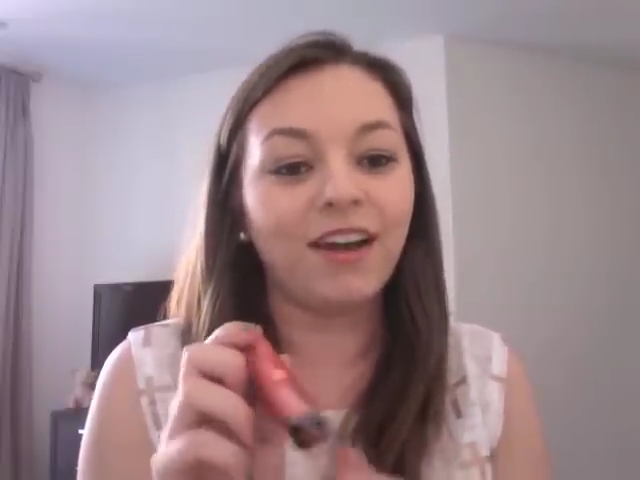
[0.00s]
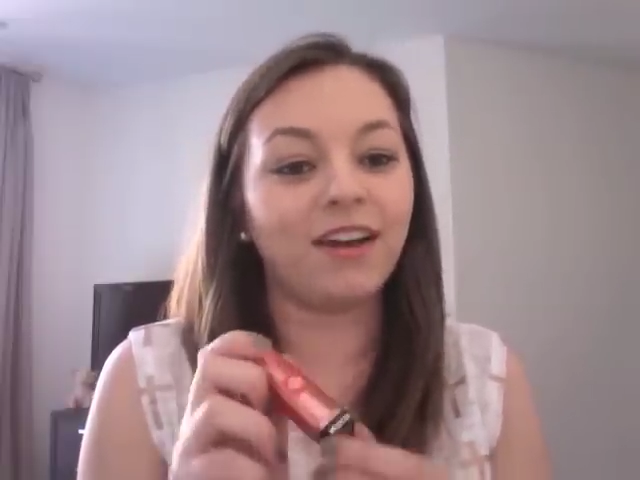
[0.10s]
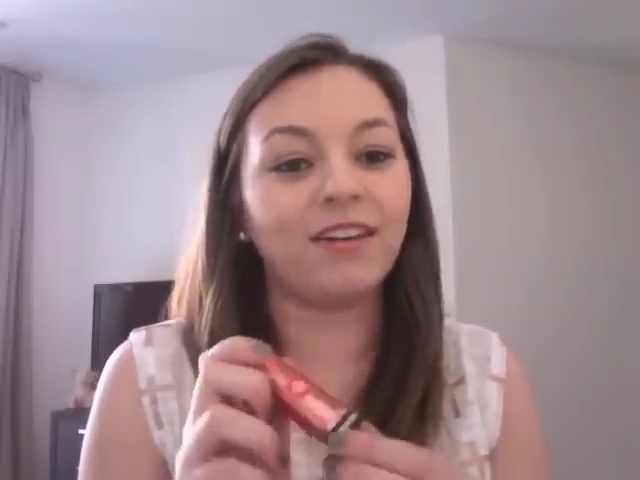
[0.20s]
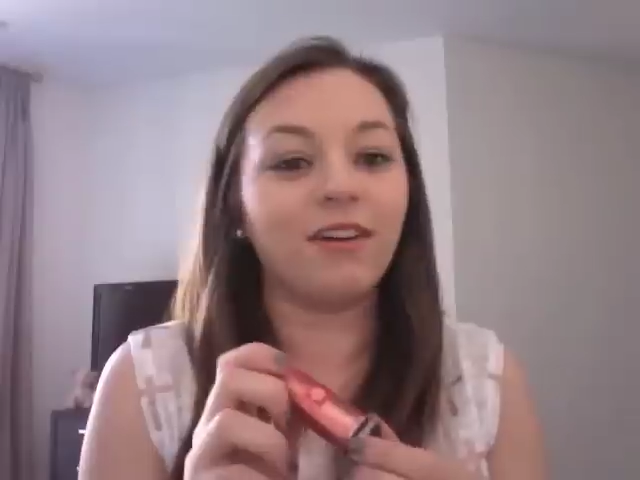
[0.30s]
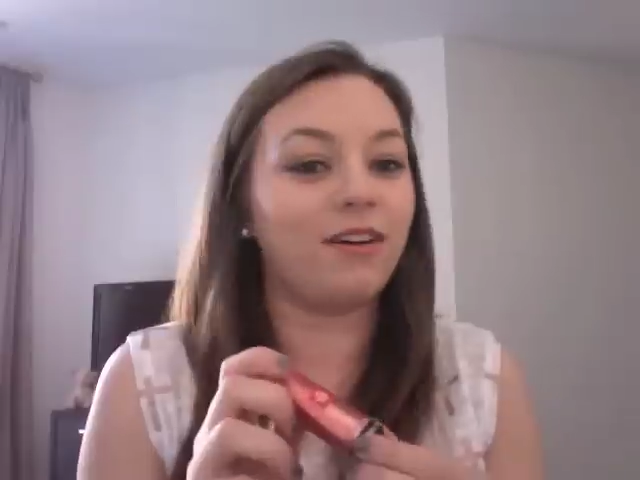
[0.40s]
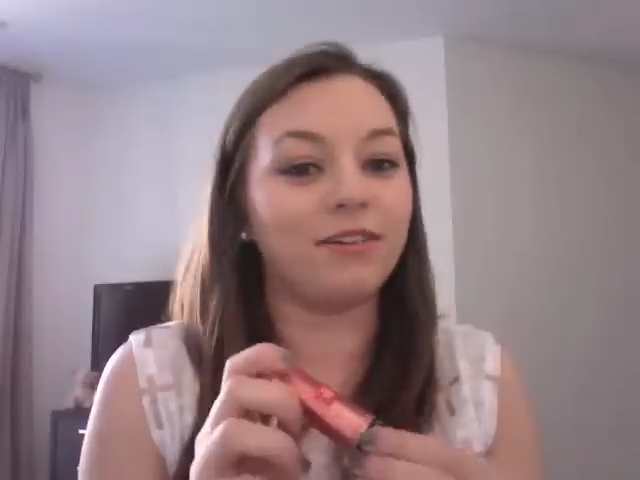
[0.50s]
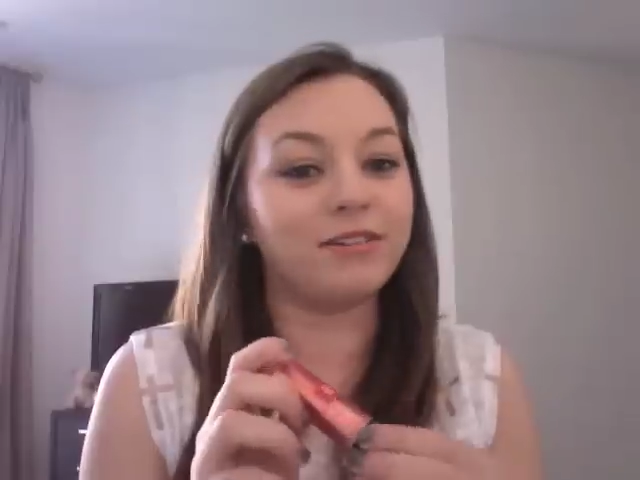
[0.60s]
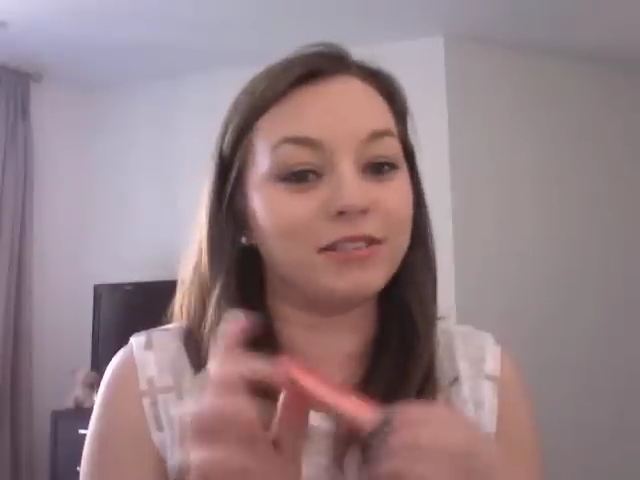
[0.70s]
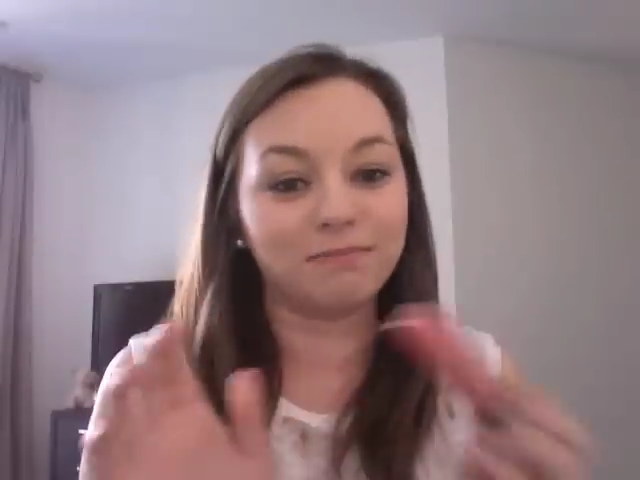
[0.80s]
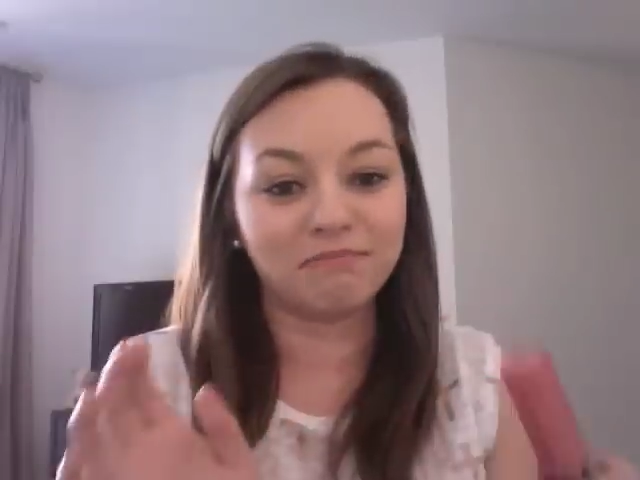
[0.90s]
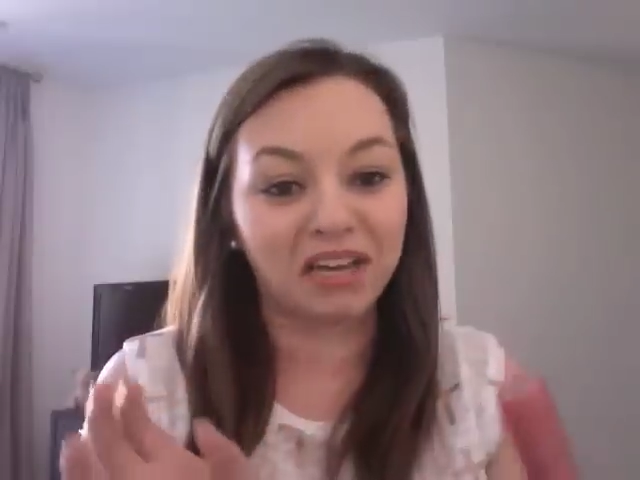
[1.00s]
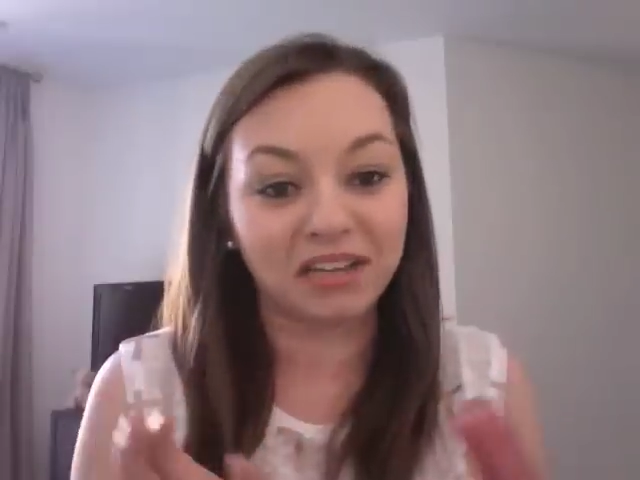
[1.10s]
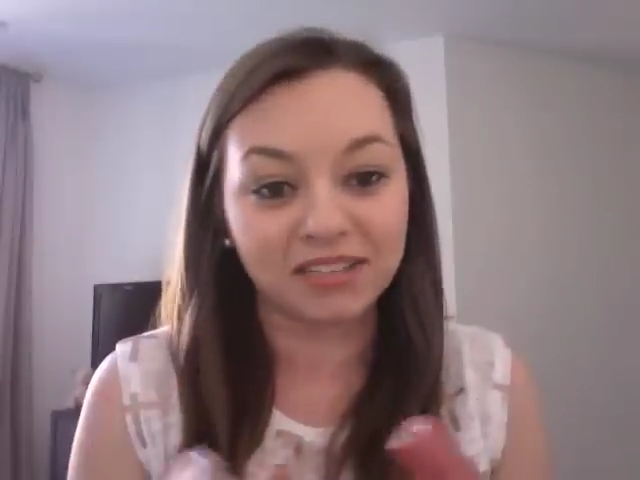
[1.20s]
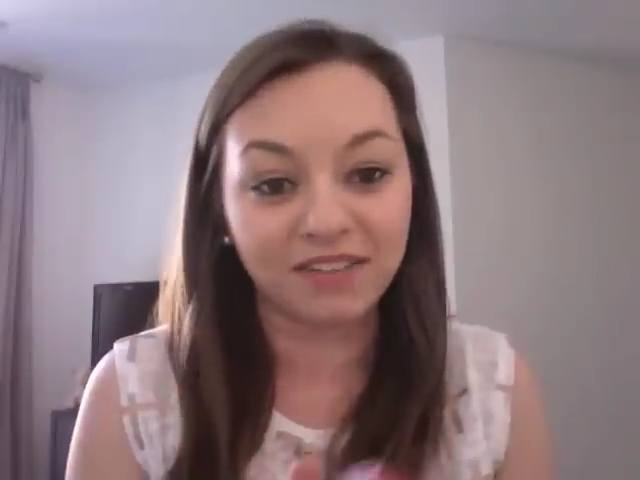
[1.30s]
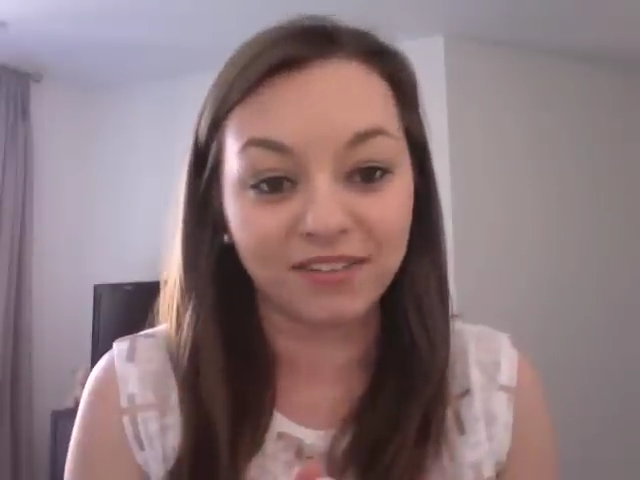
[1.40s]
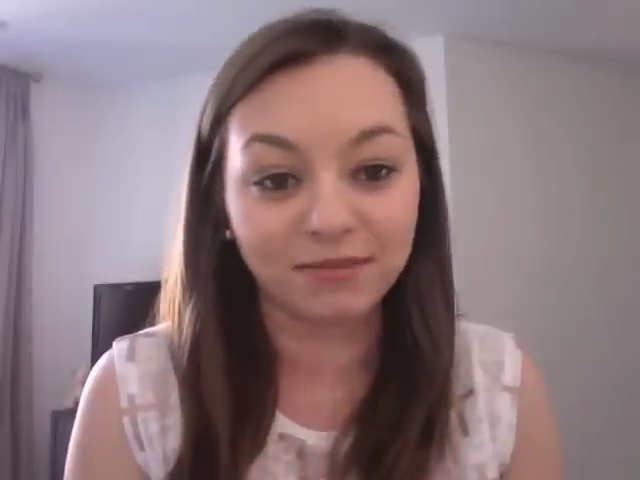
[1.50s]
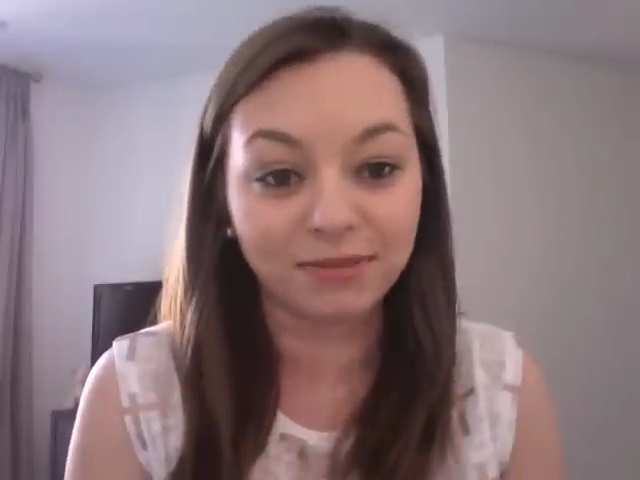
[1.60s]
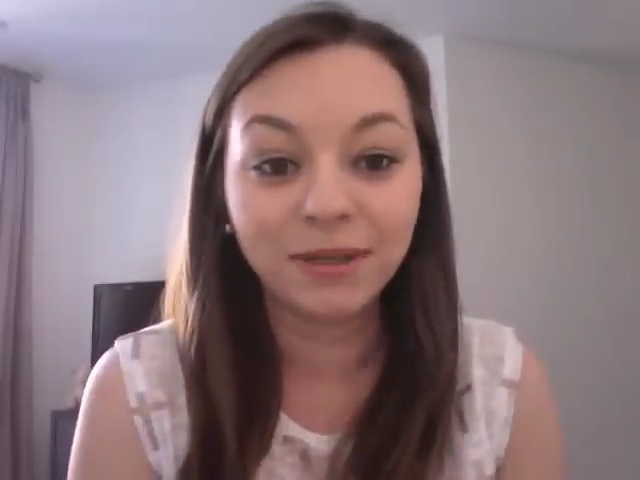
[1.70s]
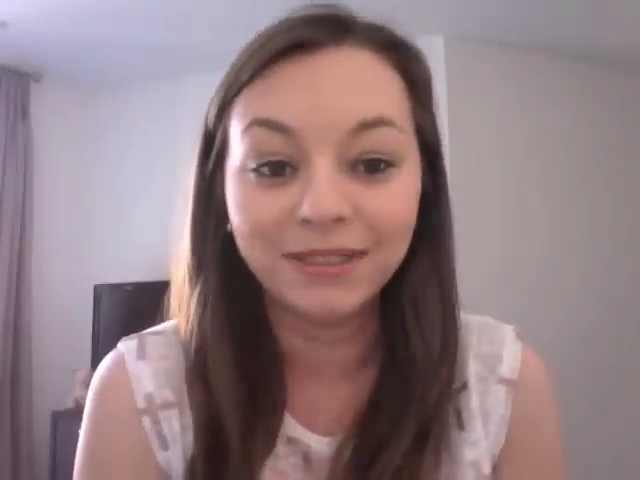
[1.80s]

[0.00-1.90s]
and I just had to have it.